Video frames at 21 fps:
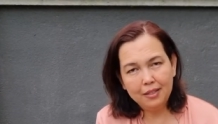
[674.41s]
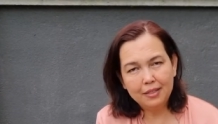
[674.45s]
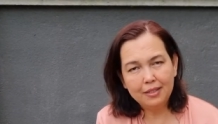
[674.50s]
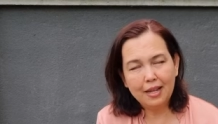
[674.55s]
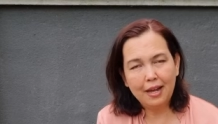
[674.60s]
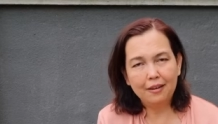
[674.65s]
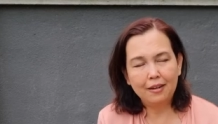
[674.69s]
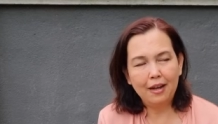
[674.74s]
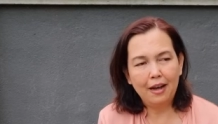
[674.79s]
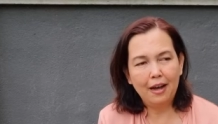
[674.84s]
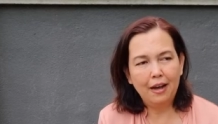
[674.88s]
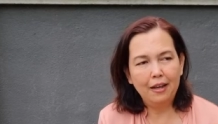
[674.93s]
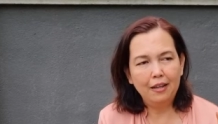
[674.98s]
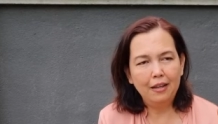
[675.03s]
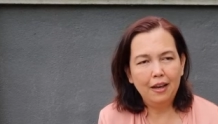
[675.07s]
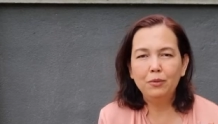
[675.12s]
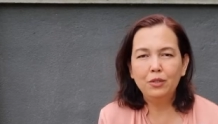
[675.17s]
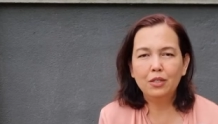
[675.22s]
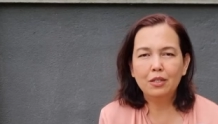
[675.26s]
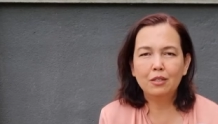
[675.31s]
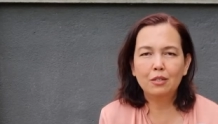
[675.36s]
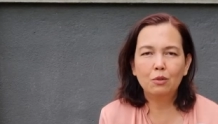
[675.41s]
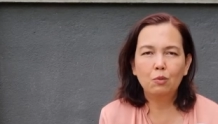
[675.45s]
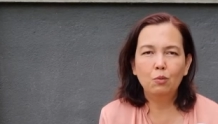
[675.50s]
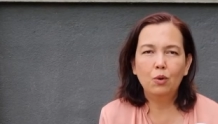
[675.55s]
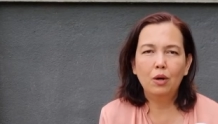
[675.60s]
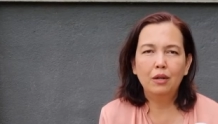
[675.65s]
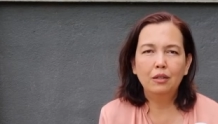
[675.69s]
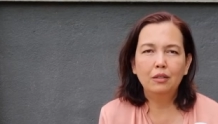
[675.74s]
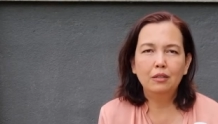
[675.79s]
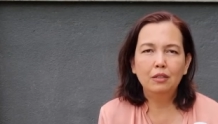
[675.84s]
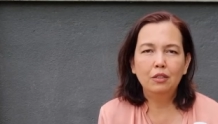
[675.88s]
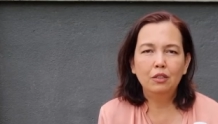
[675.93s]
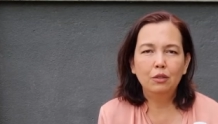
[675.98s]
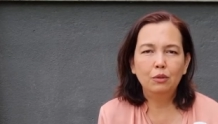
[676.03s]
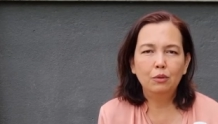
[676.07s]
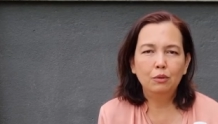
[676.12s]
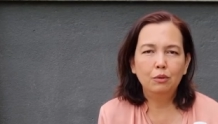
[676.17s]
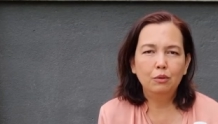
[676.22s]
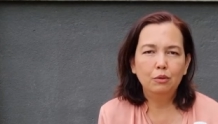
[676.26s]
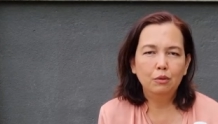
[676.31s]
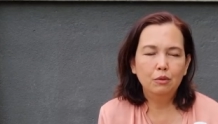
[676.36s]
means that I am just
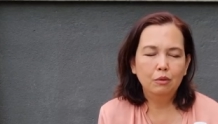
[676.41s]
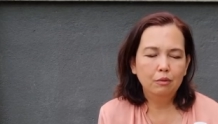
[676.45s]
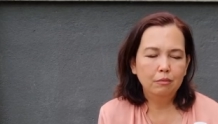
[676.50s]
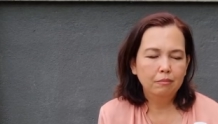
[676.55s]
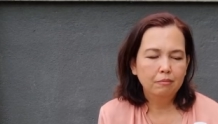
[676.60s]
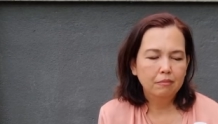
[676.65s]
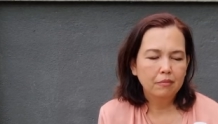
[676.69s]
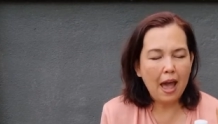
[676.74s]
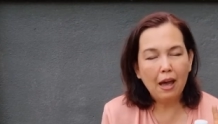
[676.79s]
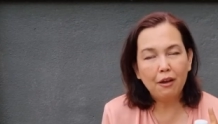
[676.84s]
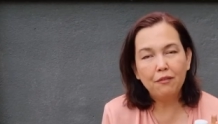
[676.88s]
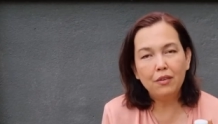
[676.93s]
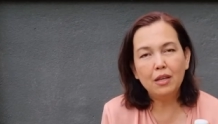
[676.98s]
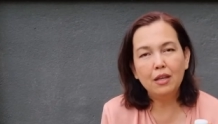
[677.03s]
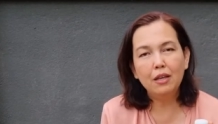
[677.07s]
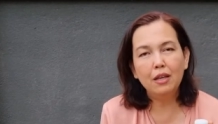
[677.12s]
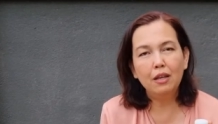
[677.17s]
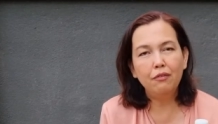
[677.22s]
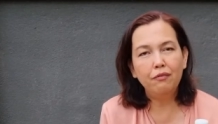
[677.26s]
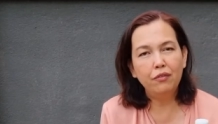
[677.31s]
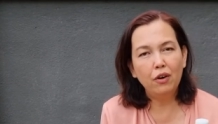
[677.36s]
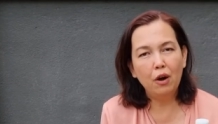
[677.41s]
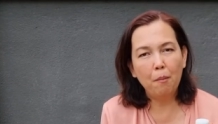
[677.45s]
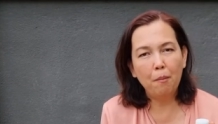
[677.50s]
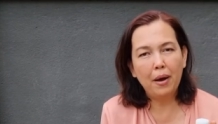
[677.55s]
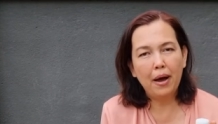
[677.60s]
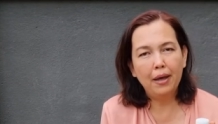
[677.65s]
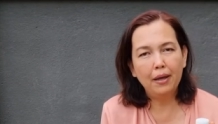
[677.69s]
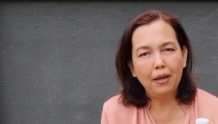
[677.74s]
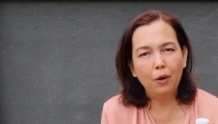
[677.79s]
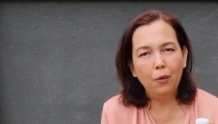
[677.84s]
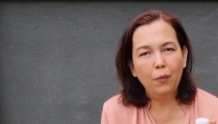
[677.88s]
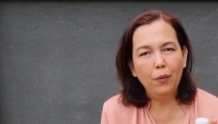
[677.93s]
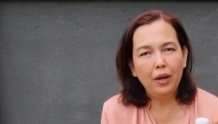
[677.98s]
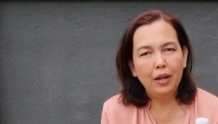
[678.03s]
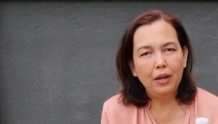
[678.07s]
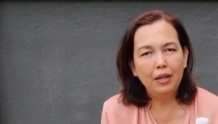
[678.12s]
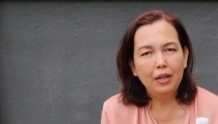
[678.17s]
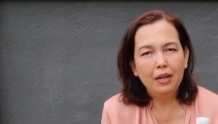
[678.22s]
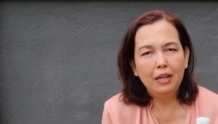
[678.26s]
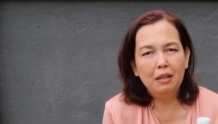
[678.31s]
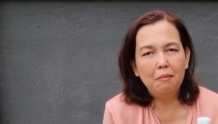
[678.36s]
want to uh, having it for my
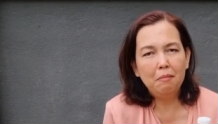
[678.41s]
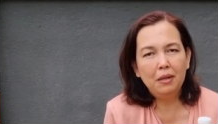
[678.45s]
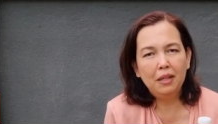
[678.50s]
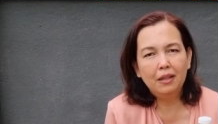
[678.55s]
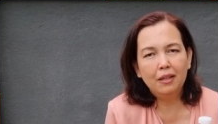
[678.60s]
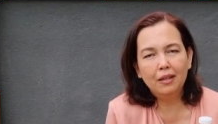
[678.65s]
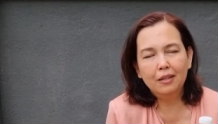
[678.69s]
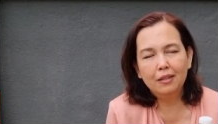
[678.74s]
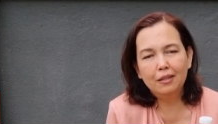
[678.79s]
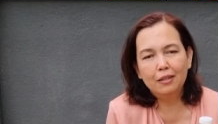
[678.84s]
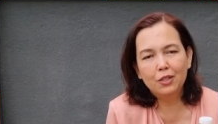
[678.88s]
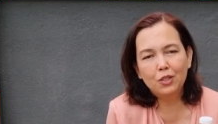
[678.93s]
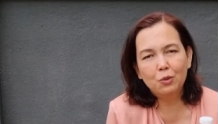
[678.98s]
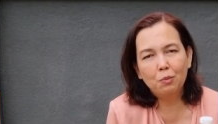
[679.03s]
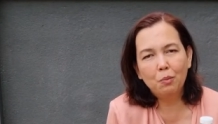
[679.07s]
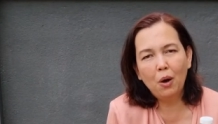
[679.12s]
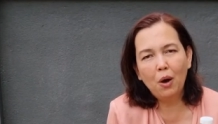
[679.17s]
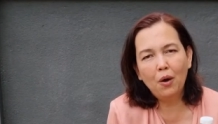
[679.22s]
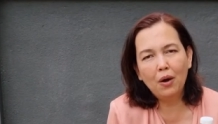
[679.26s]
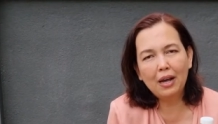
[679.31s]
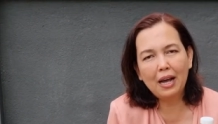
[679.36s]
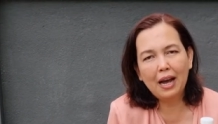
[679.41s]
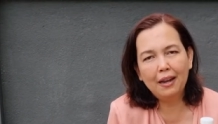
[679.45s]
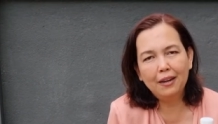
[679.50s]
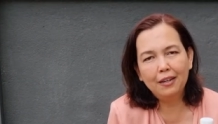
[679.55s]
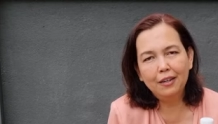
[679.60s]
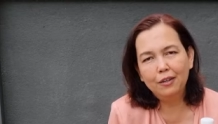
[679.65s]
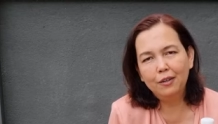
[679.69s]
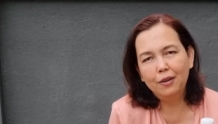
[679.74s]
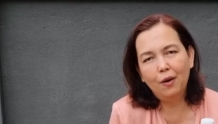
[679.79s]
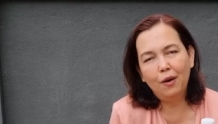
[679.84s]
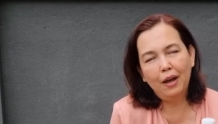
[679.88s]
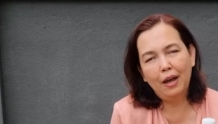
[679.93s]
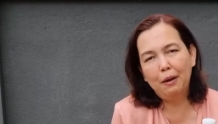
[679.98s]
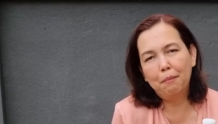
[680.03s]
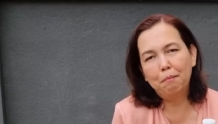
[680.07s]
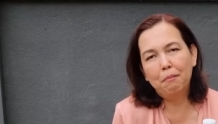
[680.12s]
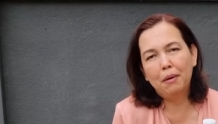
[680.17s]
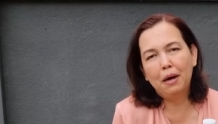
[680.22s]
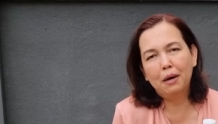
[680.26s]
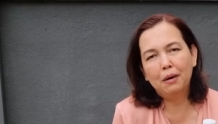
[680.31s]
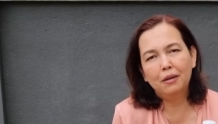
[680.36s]
a very limited small garden
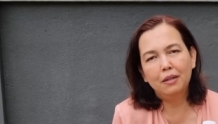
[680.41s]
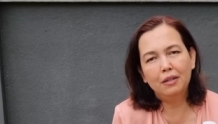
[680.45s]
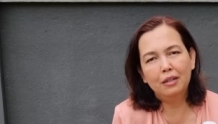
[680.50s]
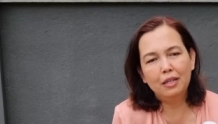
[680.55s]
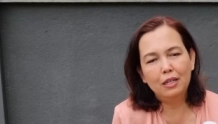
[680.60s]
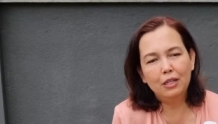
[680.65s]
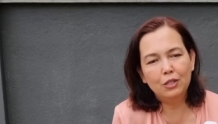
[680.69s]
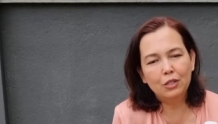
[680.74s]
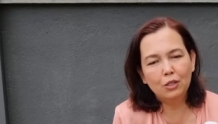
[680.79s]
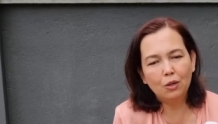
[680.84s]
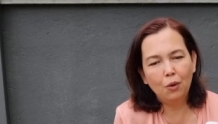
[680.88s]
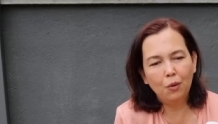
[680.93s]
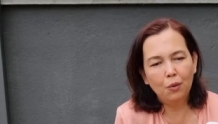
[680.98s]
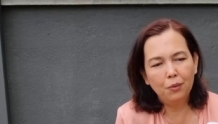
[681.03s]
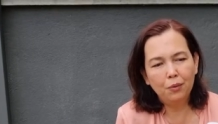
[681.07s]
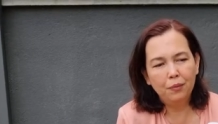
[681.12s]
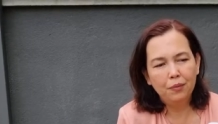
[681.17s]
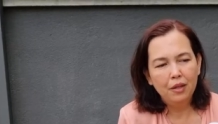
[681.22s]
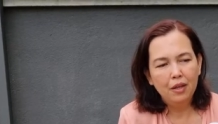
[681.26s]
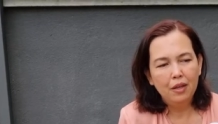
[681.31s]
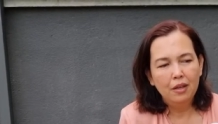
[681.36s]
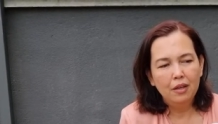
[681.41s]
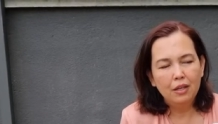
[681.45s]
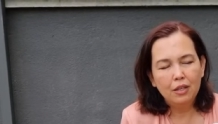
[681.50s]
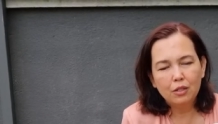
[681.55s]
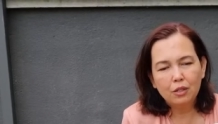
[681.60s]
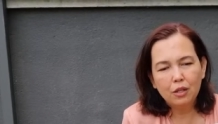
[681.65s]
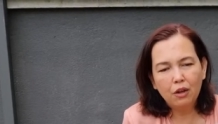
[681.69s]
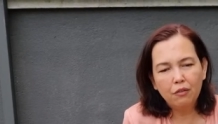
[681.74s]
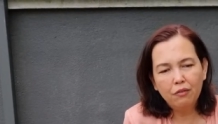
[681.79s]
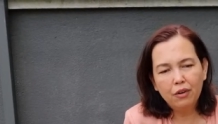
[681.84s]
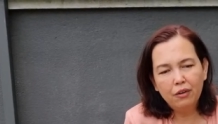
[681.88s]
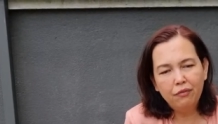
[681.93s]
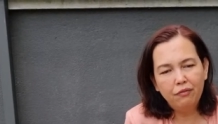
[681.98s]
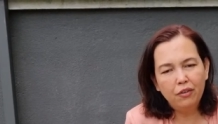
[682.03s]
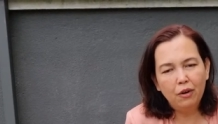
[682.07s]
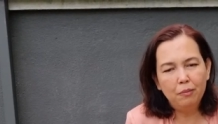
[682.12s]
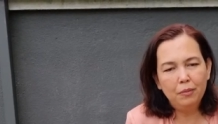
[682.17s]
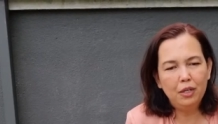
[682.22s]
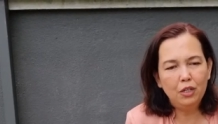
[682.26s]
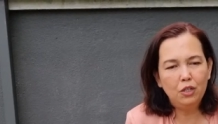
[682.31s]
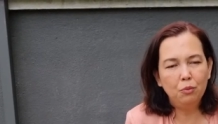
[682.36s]
or at balcony. So it's not
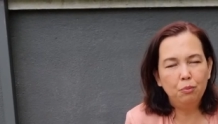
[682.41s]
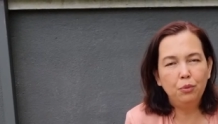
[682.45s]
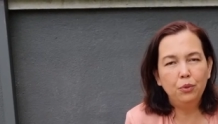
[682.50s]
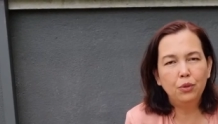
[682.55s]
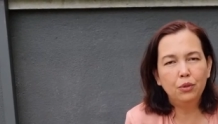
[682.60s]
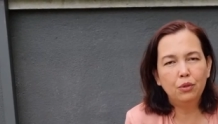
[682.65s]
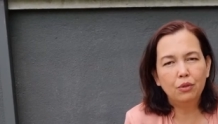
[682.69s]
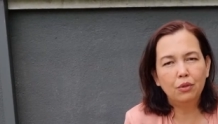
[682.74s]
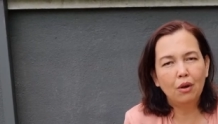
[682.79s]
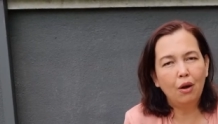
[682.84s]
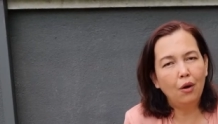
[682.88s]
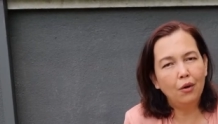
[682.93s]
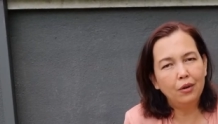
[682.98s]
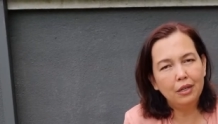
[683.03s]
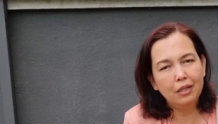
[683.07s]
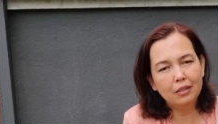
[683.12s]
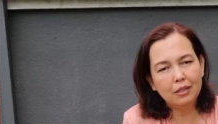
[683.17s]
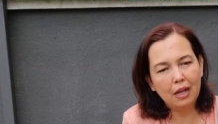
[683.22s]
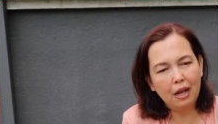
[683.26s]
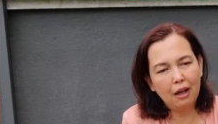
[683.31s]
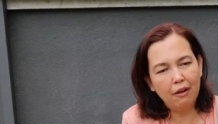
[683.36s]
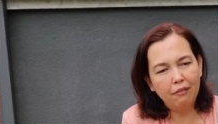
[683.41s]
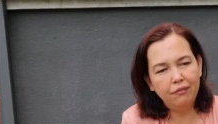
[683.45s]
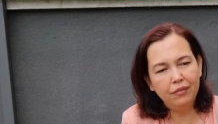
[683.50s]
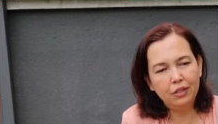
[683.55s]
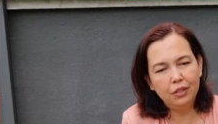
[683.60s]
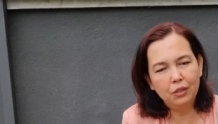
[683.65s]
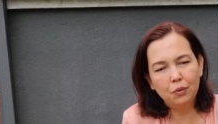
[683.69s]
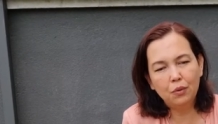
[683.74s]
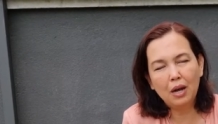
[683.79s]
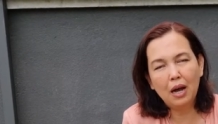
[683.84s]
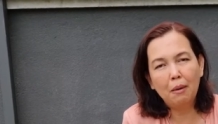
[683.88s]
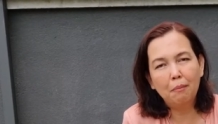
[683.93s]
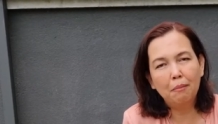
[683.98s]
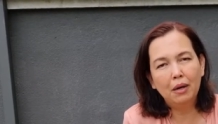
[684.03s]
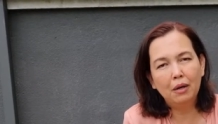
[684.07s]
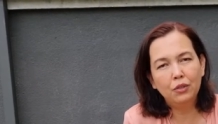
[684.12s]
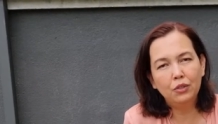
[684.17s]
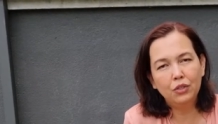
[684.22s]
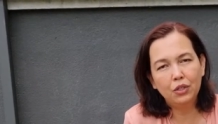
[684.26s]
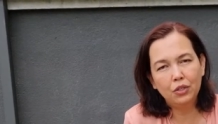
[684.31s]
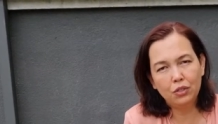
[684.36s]
worth for me to put all this effort to
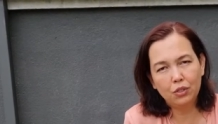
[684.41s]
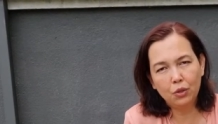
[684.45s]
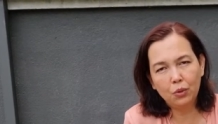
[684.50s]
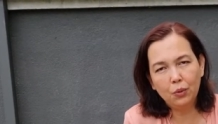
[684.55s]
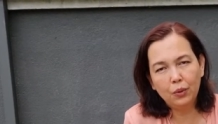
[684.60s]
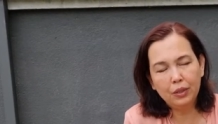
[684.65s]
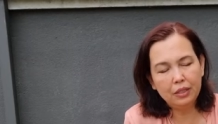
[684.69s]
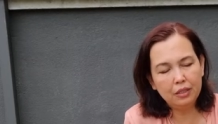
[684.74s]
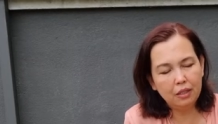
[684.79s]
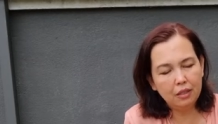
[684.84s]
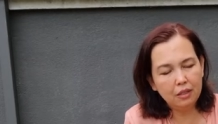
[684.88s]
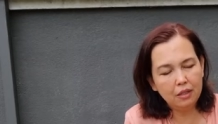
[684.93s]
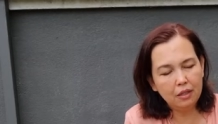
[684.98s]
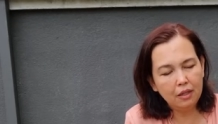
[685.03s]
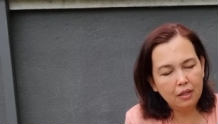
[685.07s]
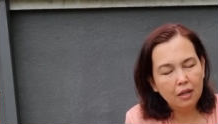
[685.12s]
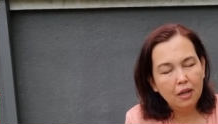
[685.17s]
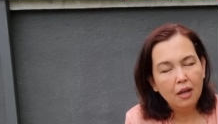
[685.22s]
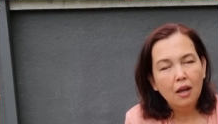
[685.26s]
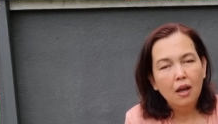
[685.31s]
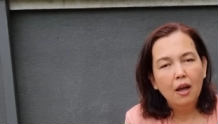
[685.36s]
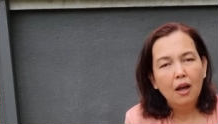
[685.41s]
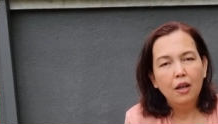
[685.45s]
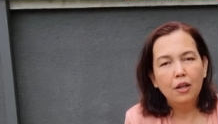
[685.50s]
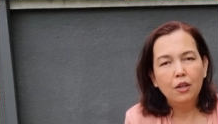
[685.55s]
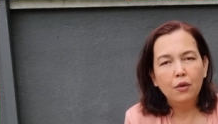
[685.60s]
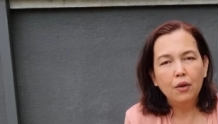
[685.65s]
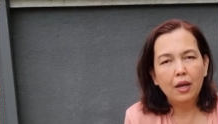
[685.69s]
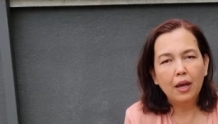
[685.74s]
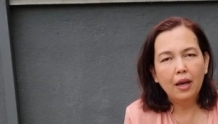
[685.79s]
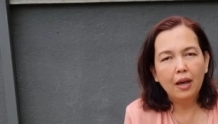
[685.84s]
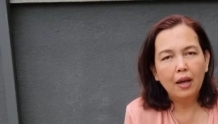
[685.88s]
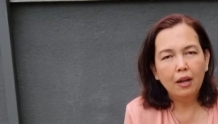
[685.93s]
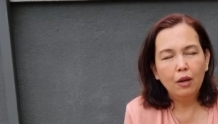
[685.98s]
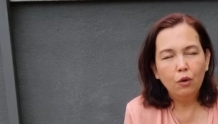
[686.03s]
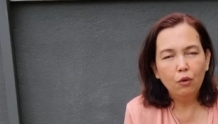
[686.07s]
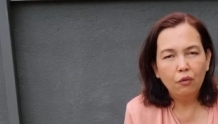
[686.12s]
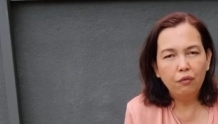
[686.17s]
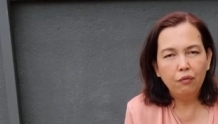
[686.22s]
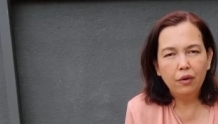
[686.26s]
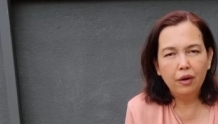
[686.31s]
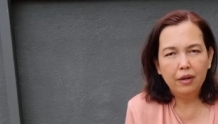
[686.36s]
come out just a quantity. You
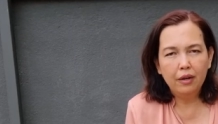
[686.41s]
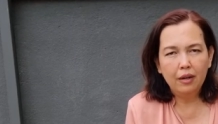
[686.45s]
can look